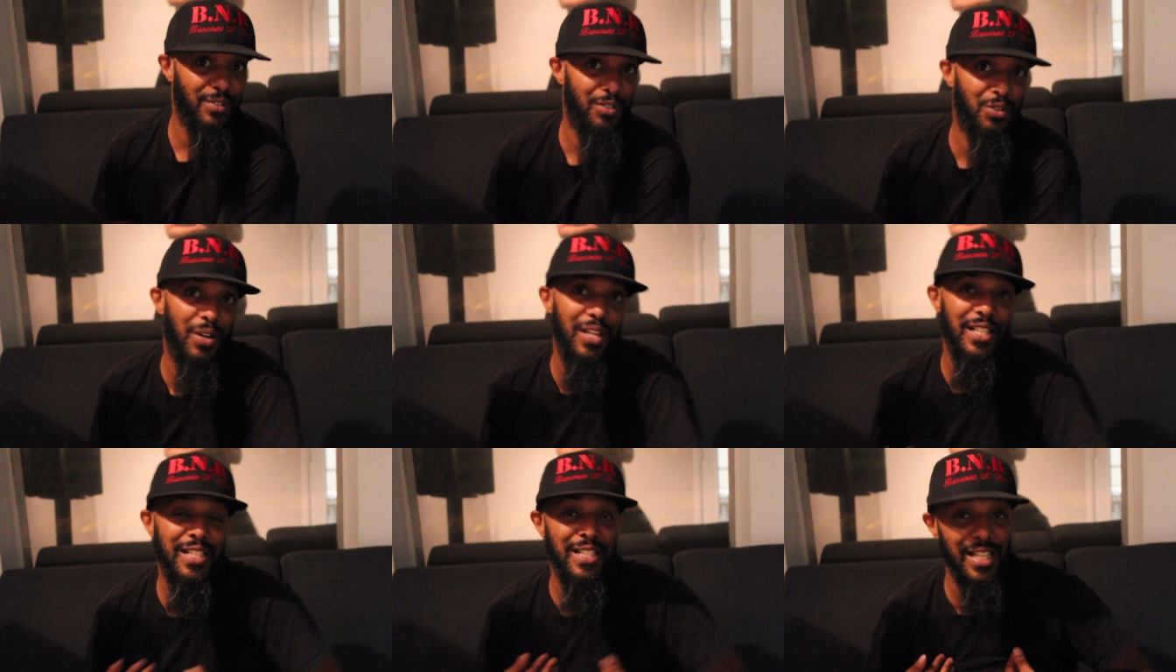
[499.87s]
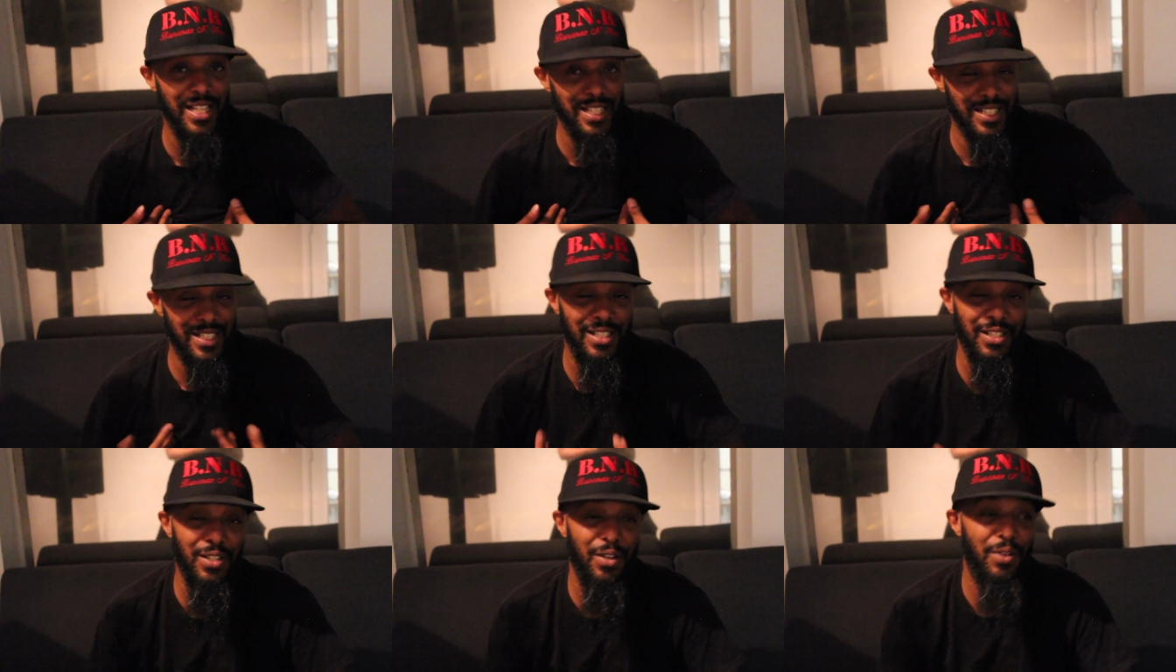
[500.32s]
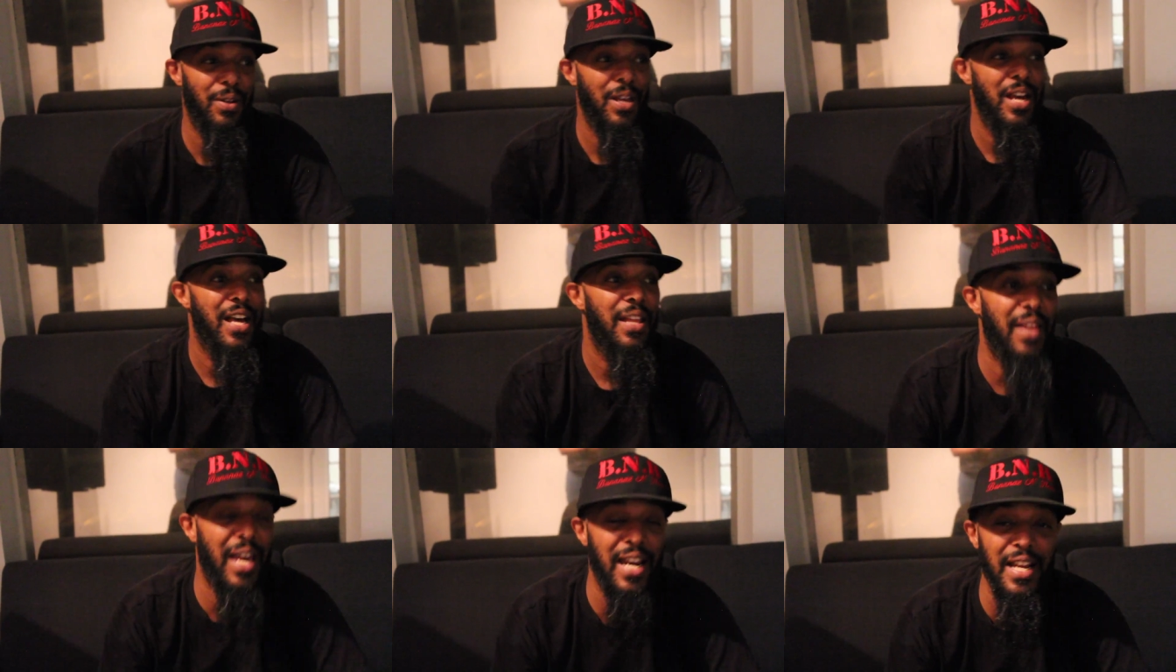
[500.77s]
Trust us. So
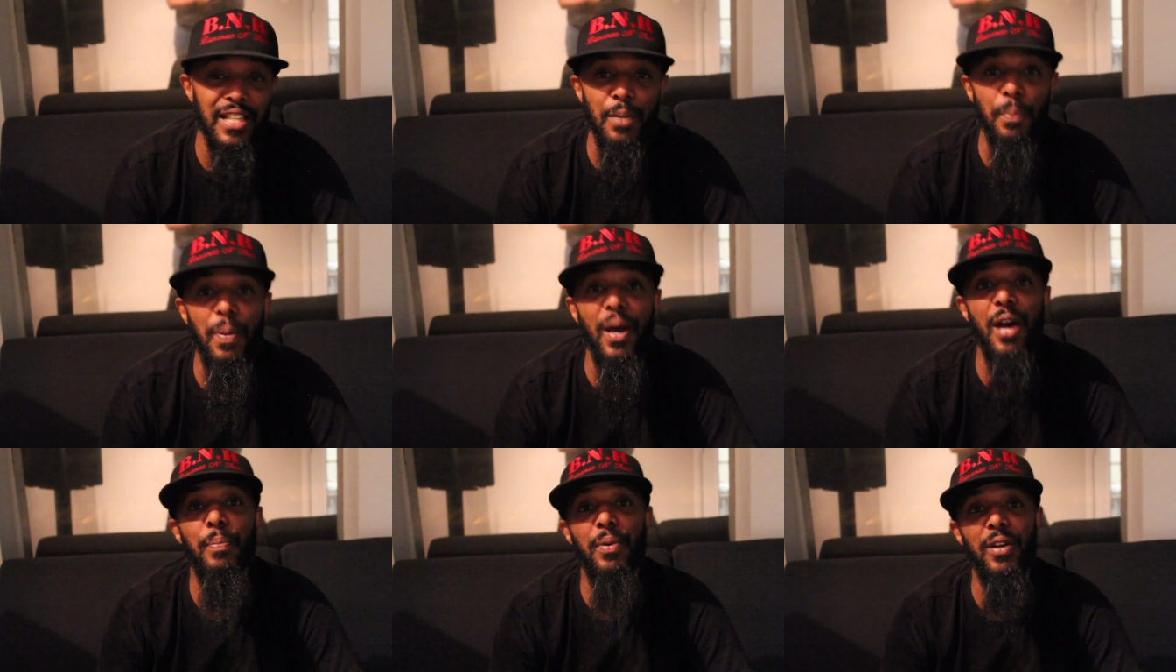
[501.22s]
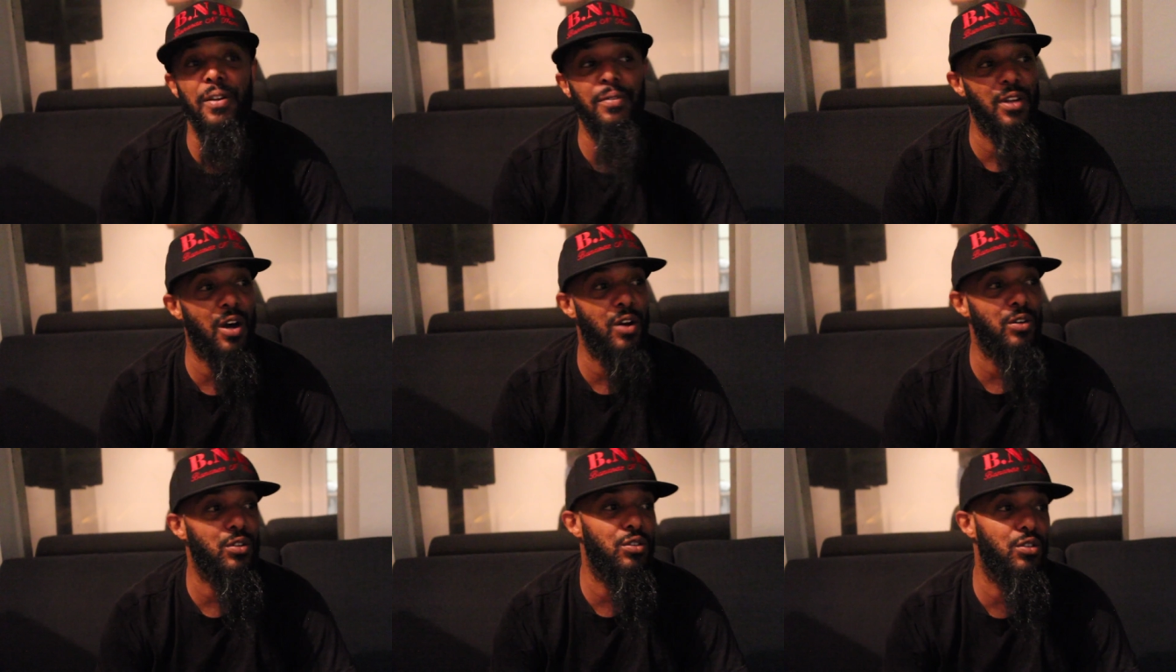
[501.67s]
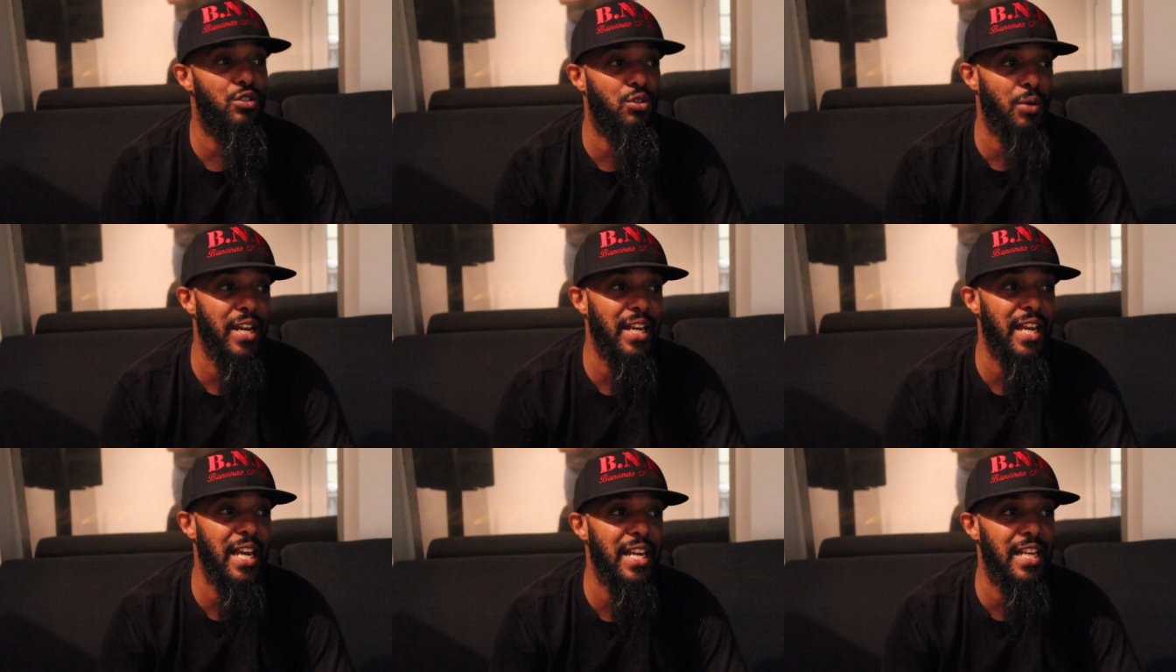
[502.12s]
that is a pet peeve though.
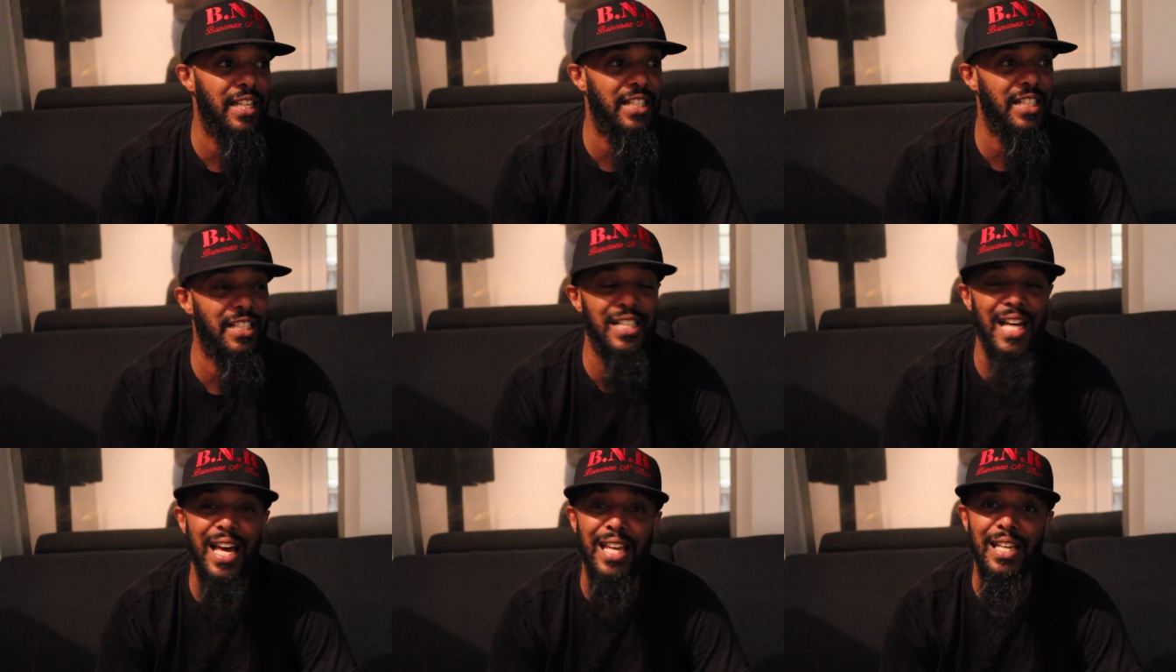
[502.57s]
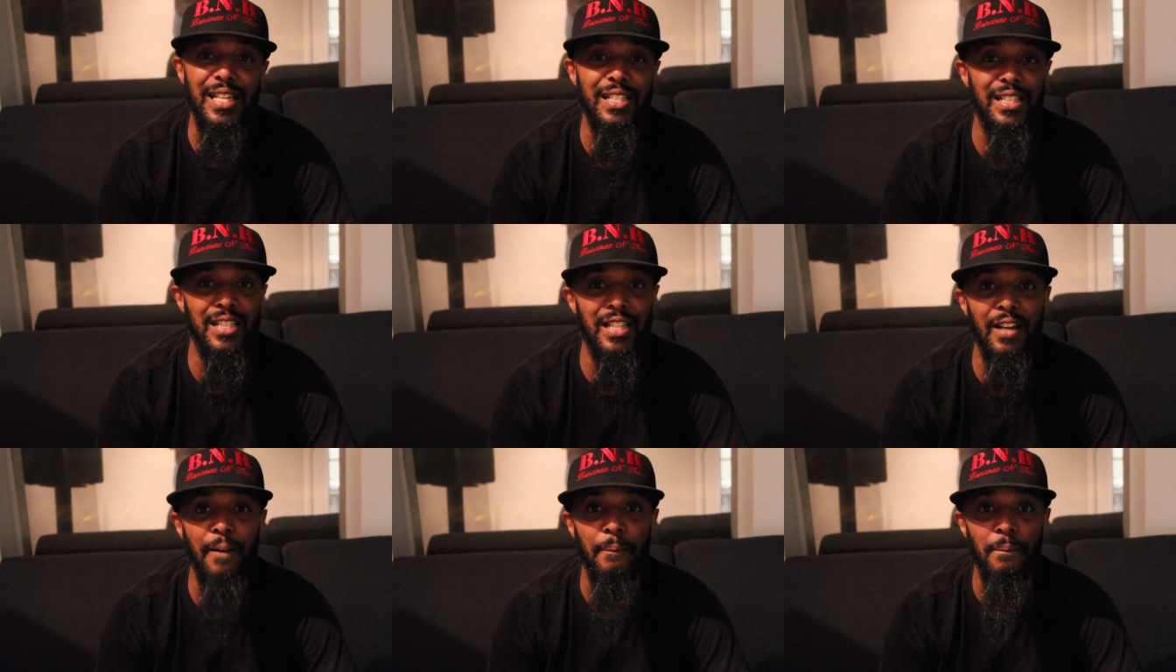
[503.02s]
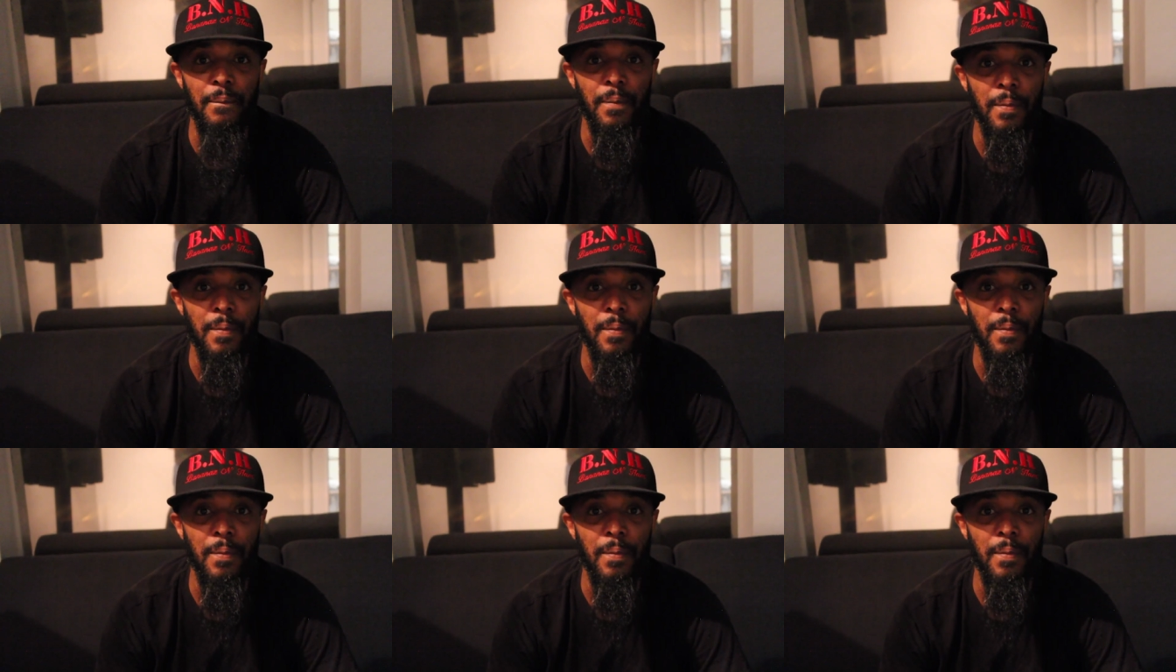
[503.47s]
Drinking and just not listening.